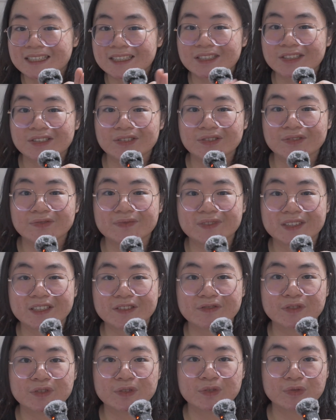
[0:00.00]

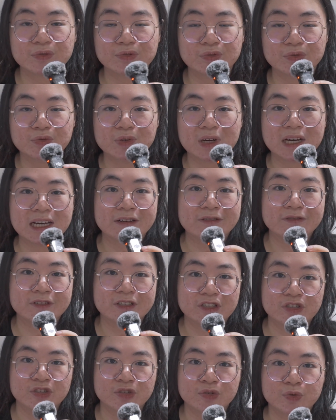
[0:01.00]
if you do have
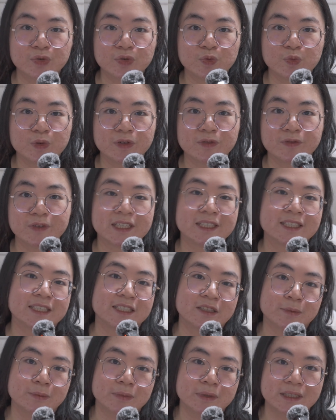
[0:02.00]
issues with
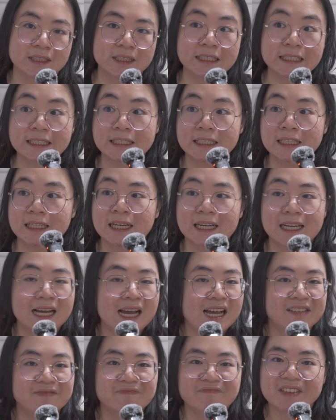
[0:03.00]
accessibility,
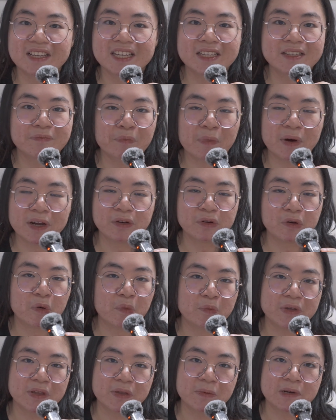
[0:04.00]
it might
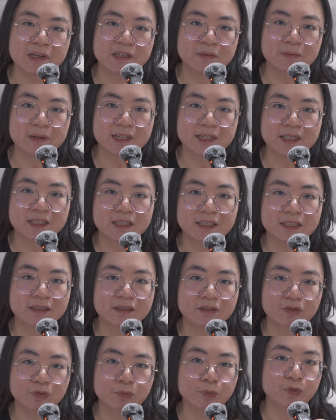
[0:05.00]
not be the best place
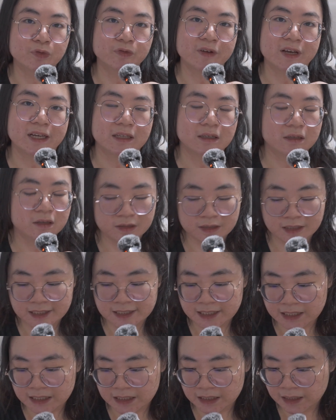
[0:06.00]
to booth at,
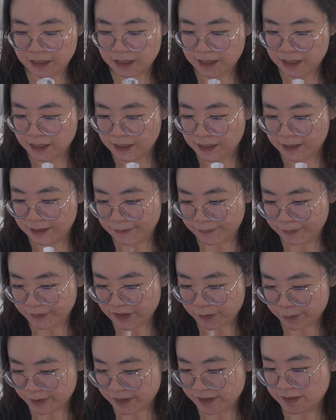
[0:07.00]
honestly. The
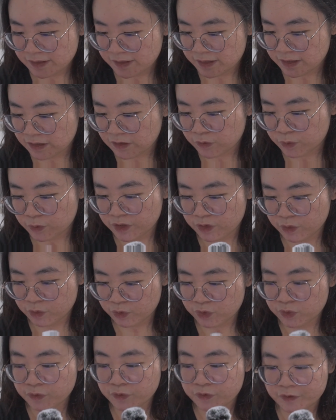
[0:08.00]
space itself was
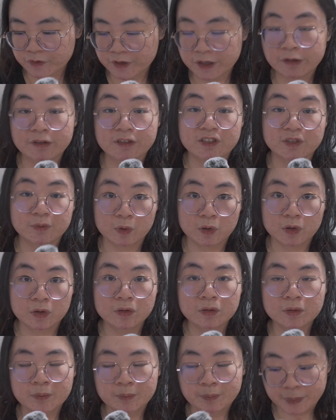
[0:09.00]
also very
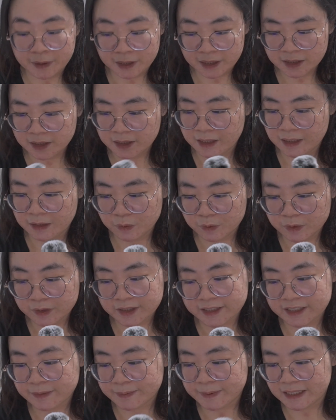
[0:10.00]
small, but I
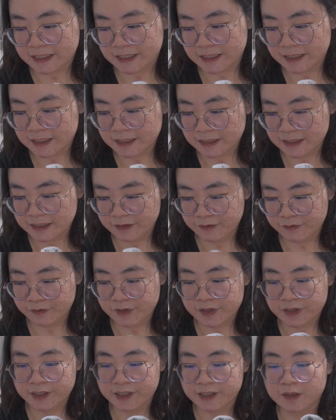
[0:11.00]
was expecting it
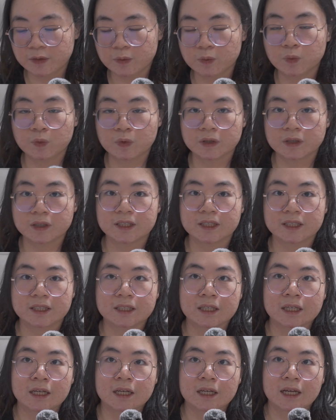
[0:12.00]
given that it
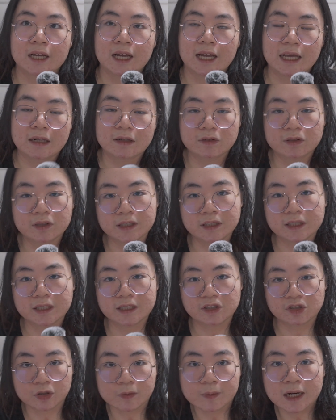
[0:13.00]
was held in
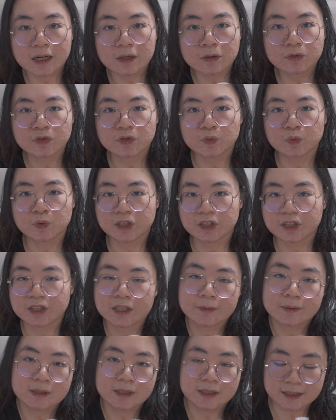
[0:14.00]
a shop house, which,
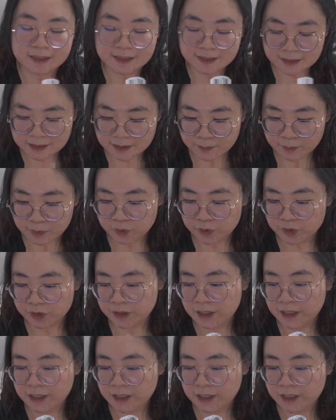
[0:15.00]
I mean, in Singapore,